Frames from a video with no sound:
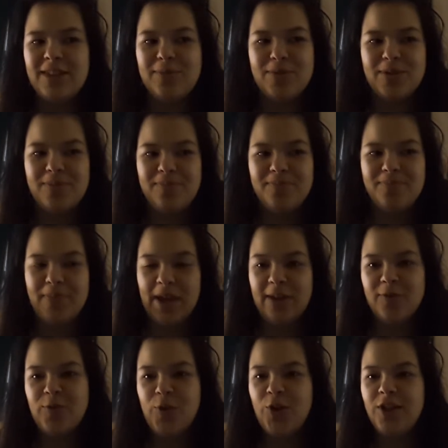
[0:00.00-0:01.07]
it was
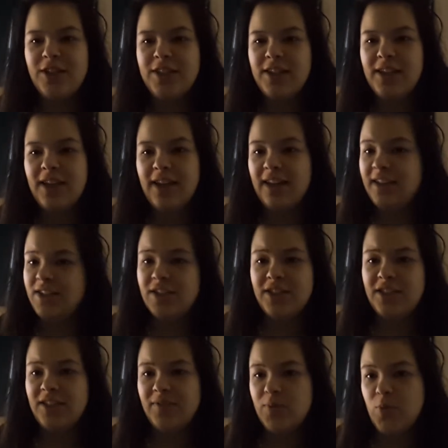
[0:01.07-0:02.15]
painful and I
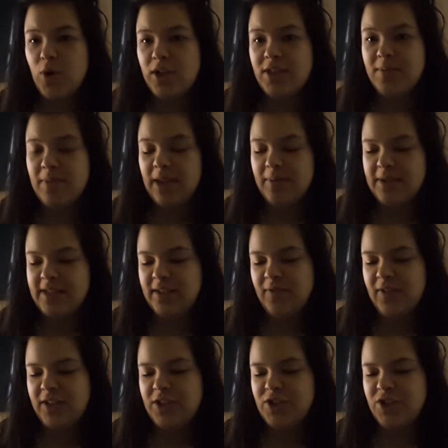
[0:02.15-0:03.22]
didn't even want to make
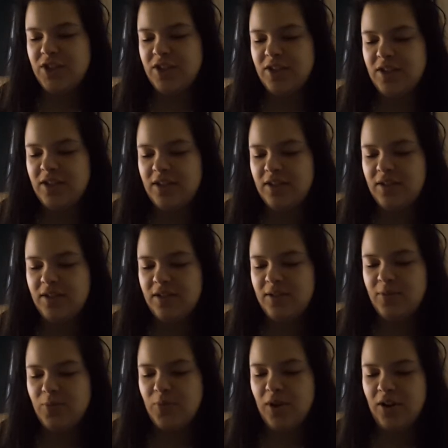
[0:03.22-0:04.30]
myself finish it
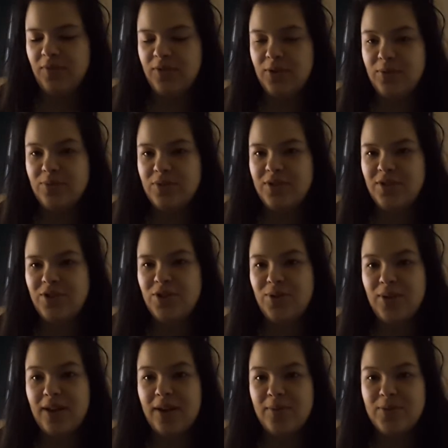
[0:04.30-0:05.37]
uh, one of those
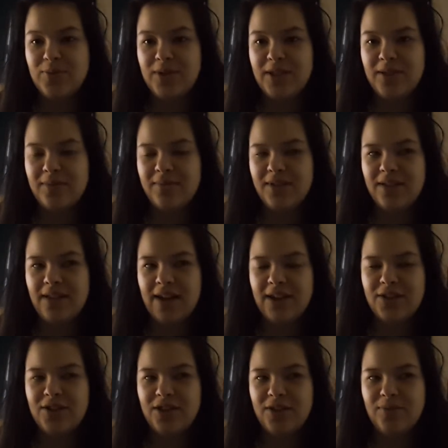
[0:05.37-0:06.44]
two that I was reading with
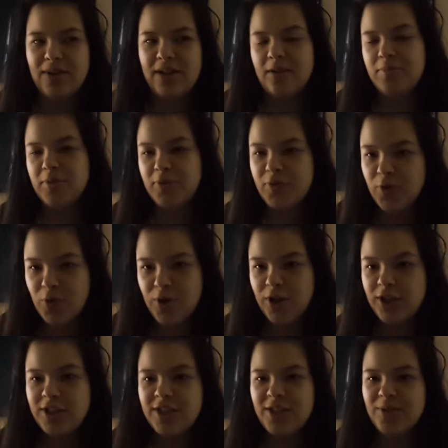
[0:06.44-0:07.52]
actually read it
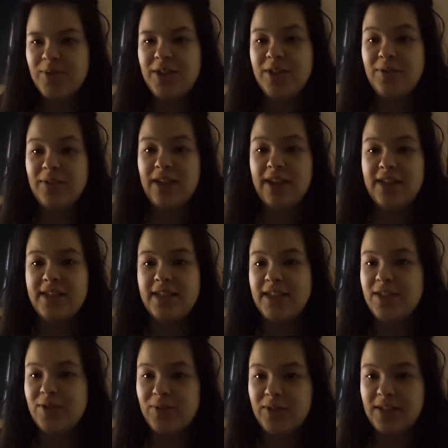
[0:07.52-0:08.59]
before, so he knew the ending.
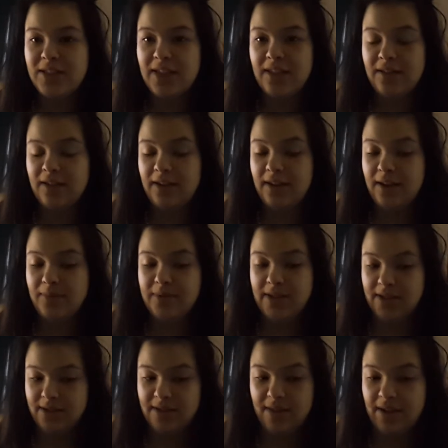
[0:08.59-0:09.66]
He told us the ending, and I was
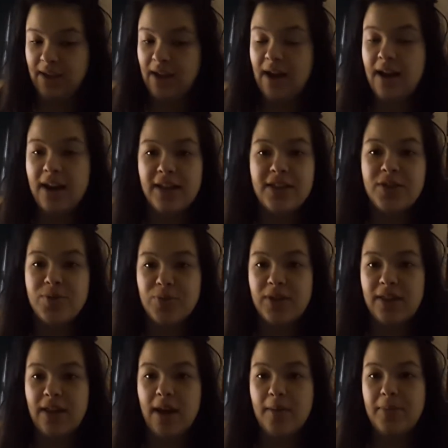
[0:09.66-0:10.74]
like, thank God I didn't
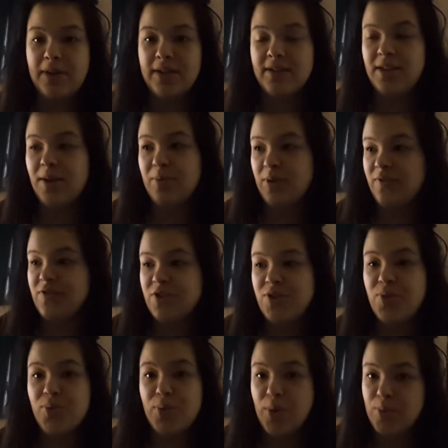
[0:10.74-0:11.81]
read that because I would have
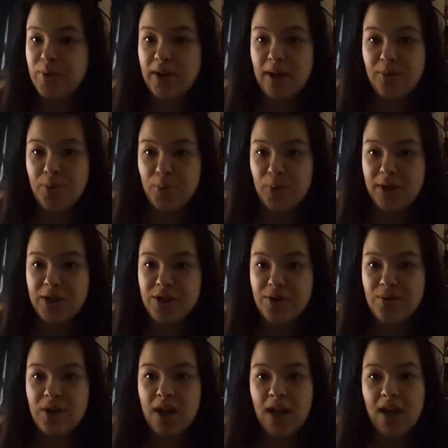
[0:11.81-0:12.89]
just thrown it out the
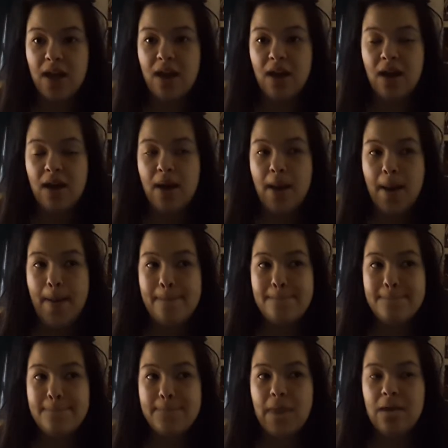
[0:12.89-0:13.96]
window.
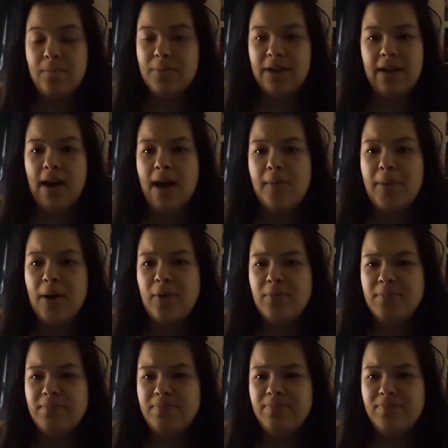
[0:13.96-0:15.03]
But yeah,
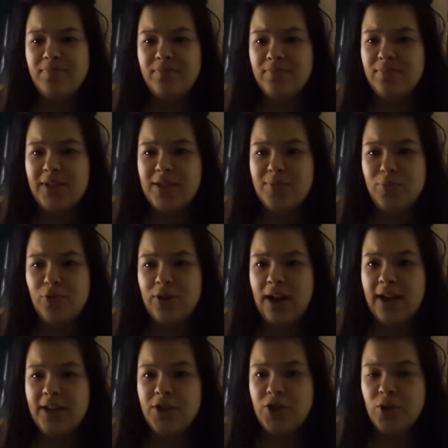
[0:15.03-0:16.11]
about Mistborn.
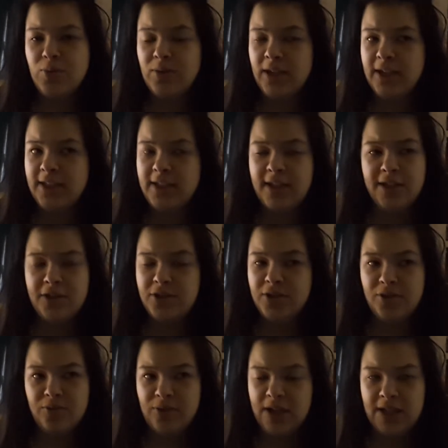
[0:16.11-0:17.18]
I don't like
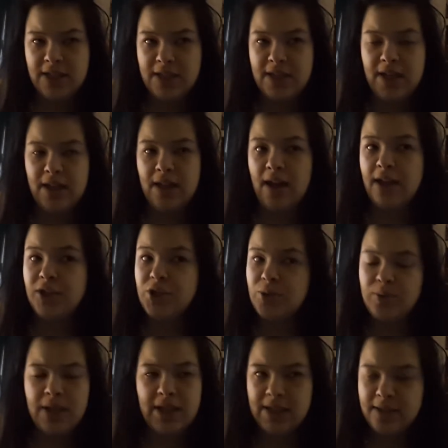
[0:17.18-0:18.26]
Sanderson's writing style. I
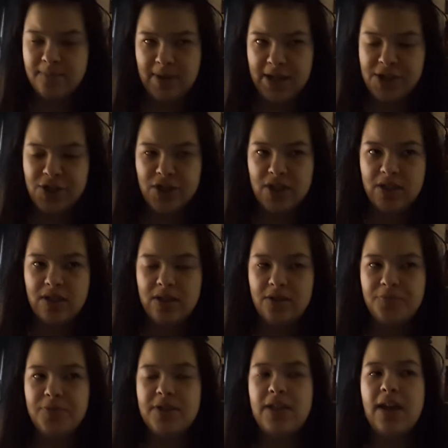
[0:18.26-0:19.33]
don't like his magic
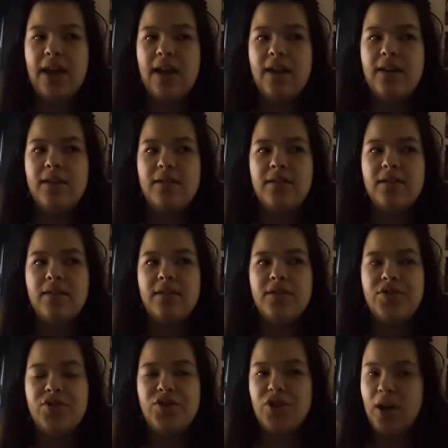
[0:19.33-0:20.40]
systems, and
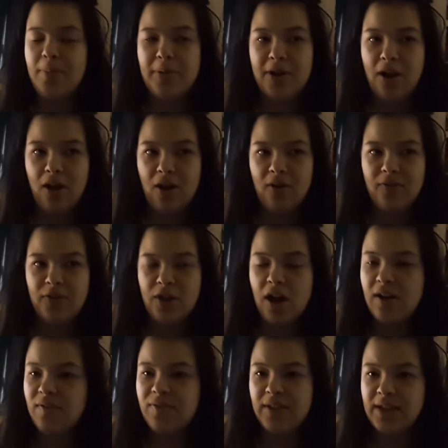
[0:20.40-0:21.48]
to top it all off, a
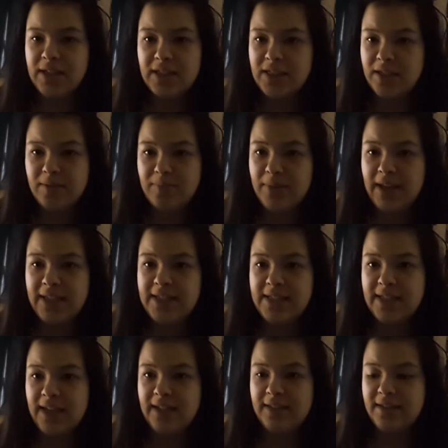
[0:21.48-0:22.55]
lot of things didn't make
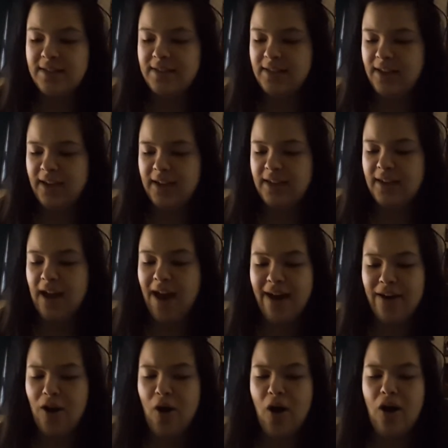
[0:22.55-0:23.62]
sense, like,
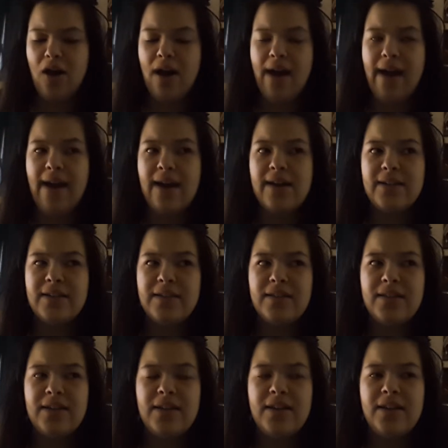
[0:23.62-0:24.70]
at all,
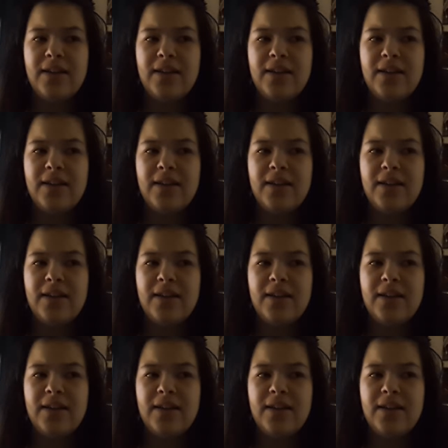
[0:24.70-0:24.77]
and